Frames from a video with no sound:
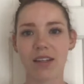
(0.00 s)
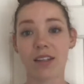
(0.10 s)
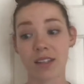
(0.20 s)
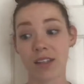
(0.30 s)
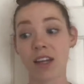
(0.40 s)

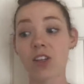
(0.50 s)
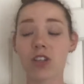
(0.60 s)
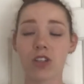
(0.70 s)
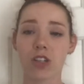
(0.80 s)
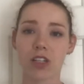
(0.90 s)
as an
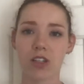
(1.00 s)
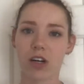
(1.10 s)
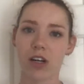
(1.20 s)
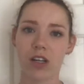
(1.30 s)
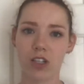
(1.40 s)
industry is
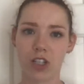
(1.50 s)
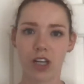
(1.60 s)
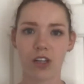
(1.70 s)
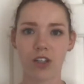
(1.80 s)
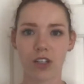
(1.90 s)
starting to
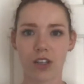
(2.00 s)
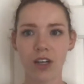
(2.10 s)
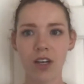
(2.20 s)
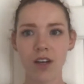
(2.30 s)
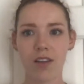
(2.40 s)
change, and
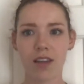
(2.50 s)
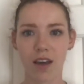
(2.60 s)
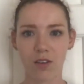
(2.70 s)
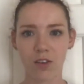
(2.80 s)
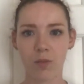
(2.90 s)
that,